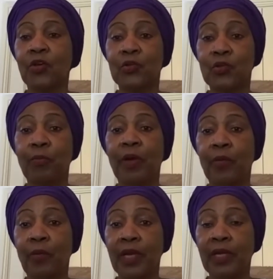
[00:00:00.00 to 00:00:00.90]
So, my
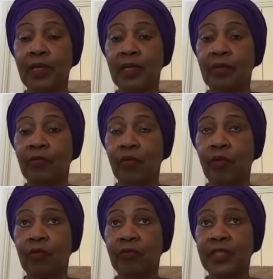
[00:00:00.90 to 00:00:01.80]
work
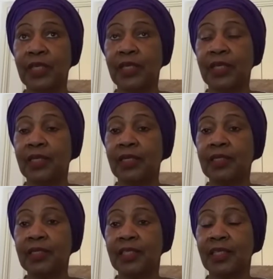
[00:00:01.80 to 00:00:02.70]
involved uh,
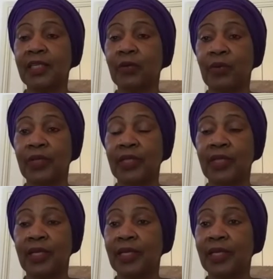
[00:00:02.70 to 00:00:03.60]
dealing with
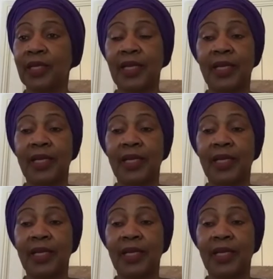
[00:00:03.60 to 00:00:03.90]
uh,